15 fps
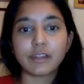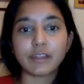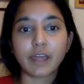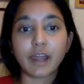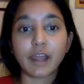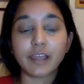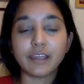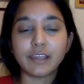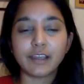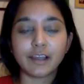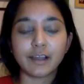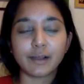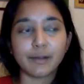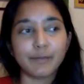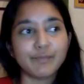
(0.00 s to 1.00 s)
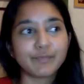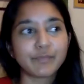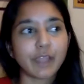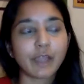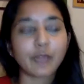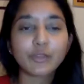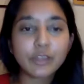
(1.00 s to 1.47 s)
that I
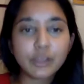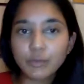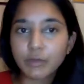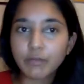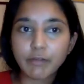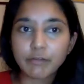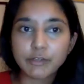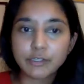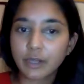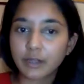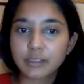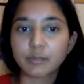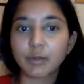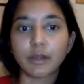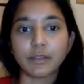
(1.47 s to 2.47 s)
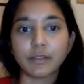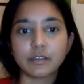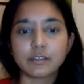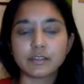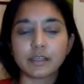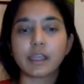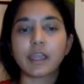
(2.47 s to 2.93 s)
don't think we've ever talked about
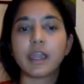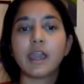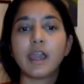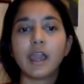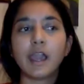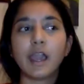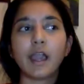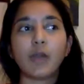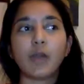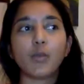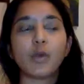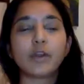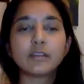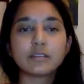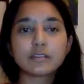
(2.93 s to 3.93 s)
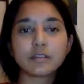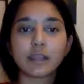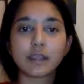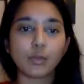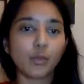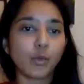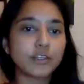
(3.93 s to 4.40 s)
this. What
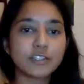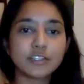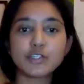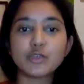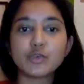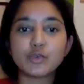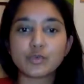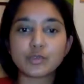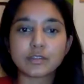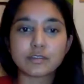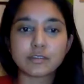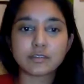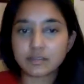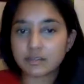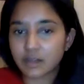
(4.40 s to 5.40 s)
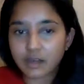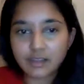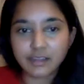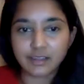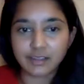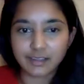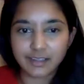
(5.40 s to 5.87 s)
did you
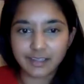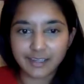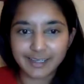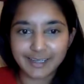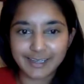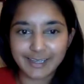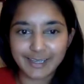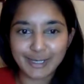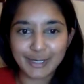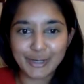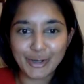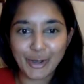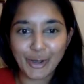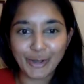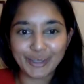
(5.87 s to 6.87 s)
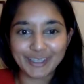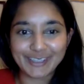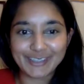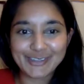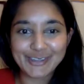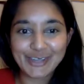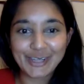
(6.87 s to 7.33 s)
study in
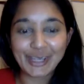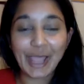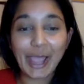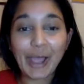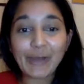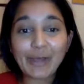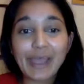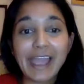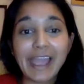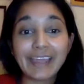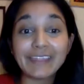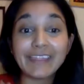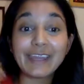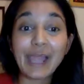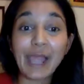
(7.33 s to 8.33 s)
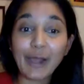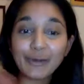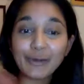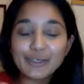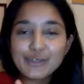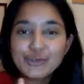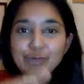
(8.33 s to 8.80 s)
college? How
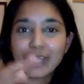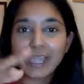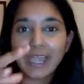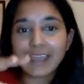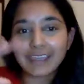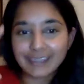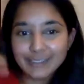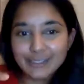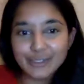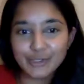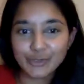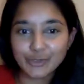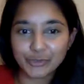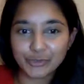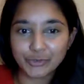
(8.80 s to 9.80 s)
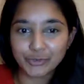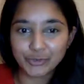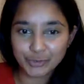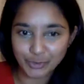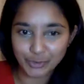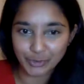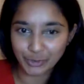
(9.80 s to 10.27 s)
did you get into
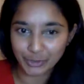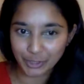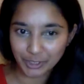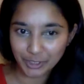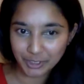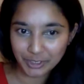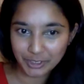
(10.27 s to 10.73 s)
solar?